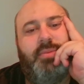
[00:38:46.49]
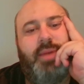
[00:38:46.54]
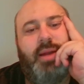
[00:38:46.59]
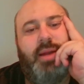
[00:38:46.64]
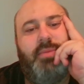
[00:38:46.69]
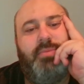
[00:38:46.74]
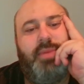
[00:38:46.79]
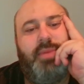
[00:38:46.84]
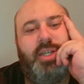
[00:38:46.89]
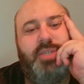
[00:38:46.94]
I
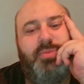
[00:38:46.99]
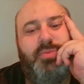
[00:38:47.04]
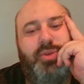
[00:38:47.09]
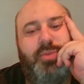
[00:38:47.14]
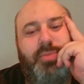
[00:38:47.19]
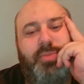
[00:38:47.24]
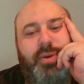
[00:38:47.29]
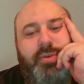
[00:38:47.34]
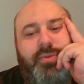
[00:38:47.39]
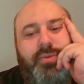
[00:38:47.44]
much more
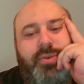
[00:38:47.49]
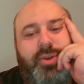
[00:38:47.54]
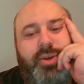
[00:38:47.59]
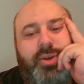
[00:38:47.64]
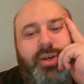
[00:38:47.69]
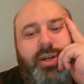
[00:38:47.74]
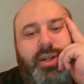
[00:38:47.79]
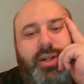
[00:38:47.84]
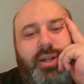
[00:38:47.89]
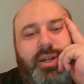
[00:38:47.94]

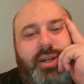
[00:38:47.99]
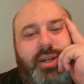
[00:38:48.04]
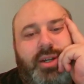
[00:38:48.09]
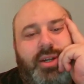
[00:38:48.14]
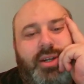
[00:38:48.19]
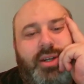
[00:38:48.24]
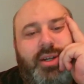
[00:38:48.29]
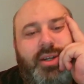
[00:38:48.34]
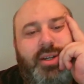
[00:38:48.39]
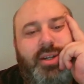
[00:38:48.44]
prefer
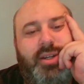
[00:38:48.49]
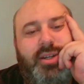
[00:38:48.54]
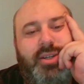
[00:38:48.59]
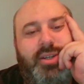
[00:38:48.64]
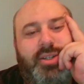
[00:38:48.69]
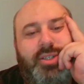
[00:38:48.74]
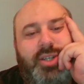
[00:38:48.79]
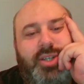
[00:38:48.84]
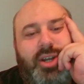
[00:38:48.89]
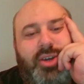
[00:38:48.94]
the
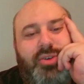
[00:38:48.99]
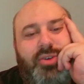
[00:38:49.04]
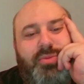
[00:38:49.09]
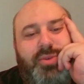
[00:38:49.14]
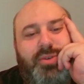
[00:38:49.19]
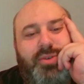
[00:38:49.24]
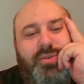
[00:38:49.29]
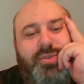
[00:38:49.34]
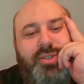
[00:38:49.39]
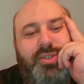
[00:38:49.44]
slow
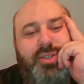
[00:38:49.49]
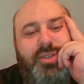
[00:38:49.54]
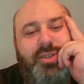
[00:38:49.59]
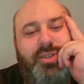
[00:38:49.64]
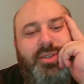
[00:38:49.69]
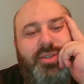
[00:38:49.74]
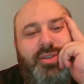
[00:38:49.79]
moves.